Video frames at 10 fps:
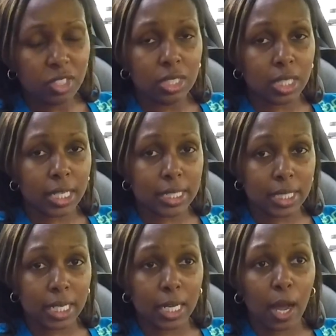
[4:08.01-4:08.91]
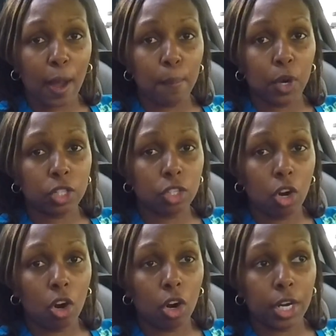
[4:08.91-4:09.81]
Like I said, I bought the
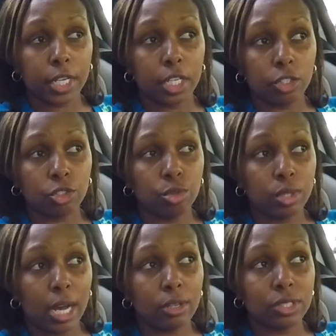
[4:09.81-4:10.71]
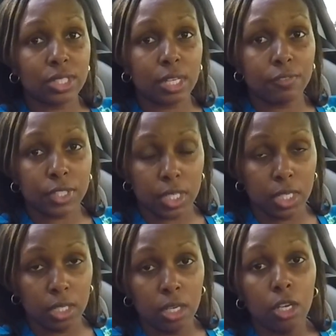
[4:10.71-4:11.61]
car in
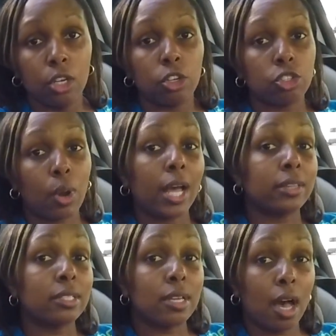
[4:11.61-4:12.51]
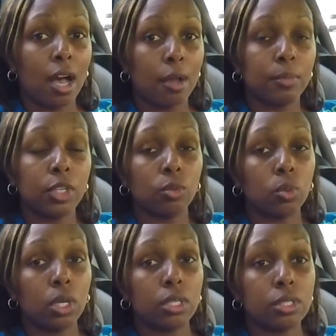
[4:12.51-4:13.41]
2017. So at the time, it
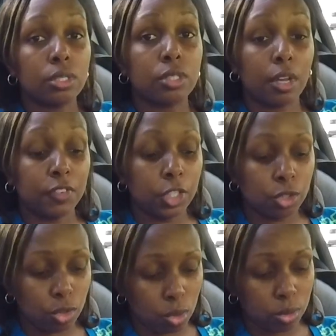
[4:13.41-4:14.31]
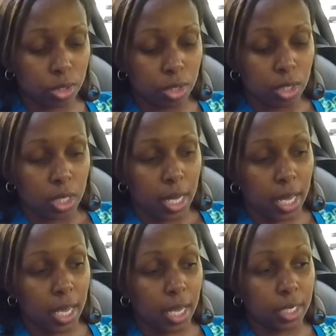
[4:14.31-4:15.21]
was 7 years old,
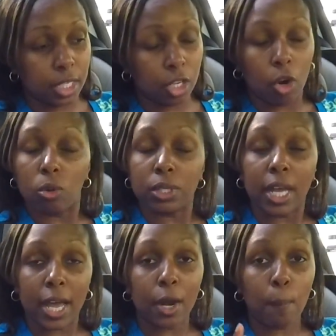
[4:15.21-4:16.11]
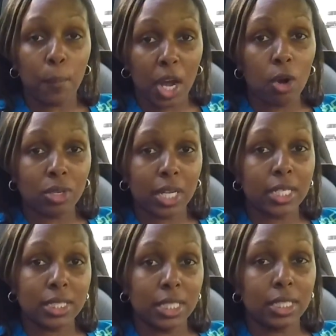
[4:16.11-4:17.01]
and it only had about
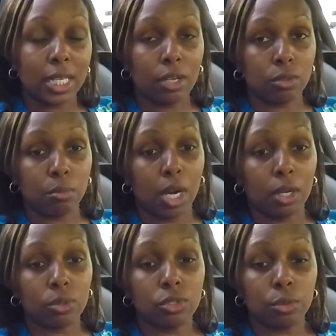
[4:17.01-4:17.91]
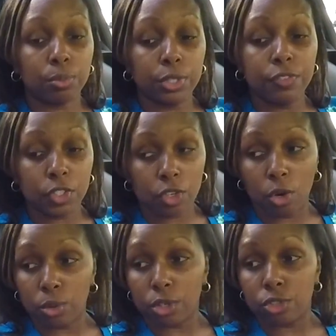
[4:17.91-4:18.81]
19,000 miles. The previous
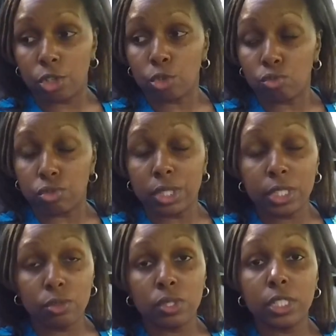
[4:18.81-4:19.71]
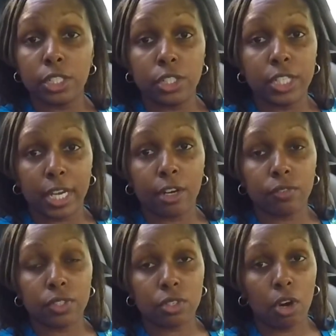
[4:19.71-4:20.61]
owner took really, really good care
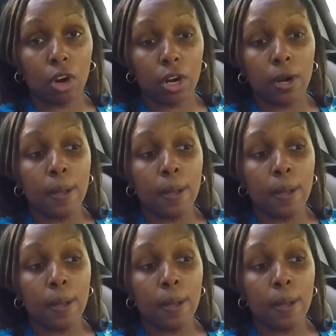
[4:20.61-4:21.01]
of this car.